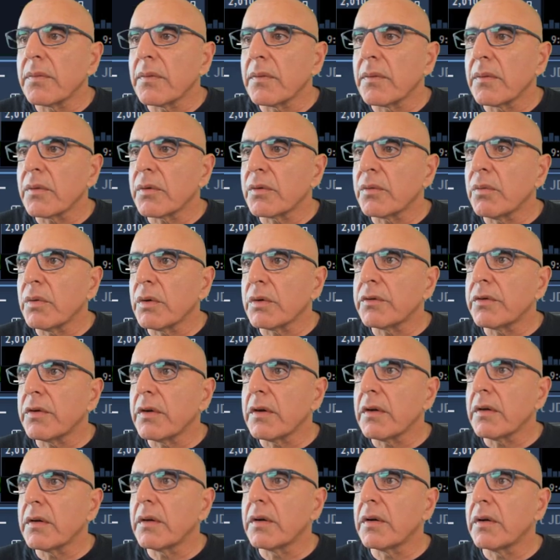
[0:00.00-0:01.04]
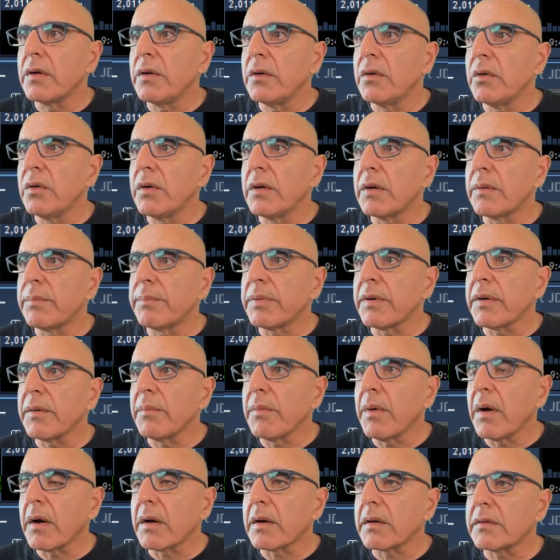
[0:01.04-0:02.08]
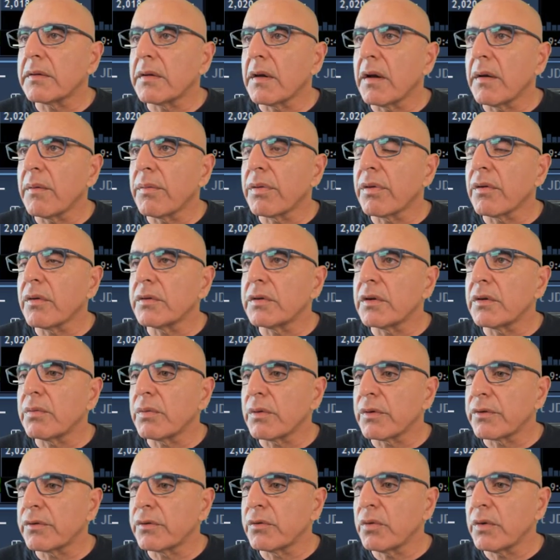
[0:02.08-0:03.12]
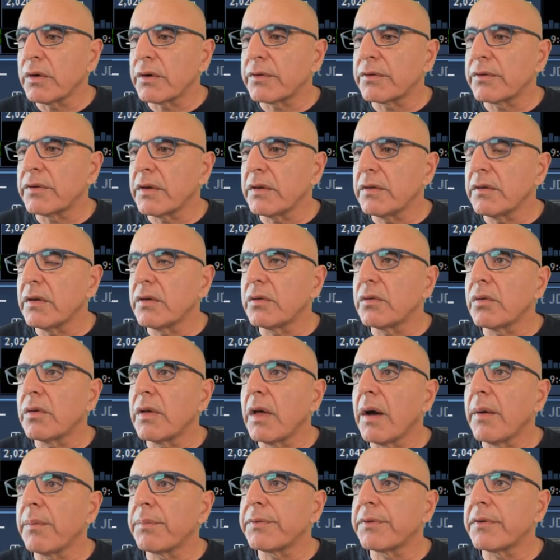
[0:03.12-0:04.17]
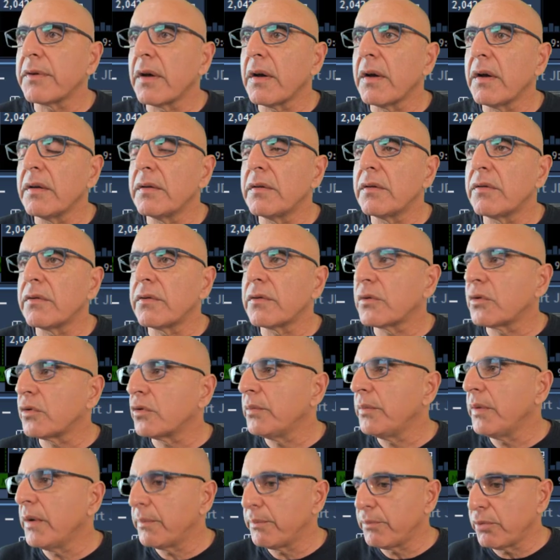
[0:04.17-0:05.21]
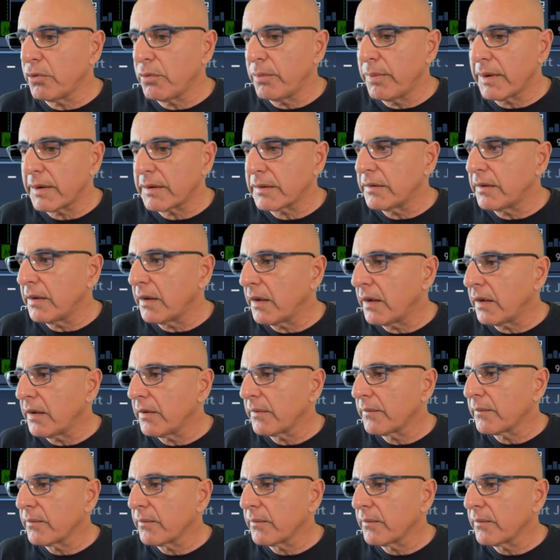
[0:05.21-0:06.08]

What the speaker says: I was watching Google pre-market time, thought it was too extended to the upside. This could be a pullback day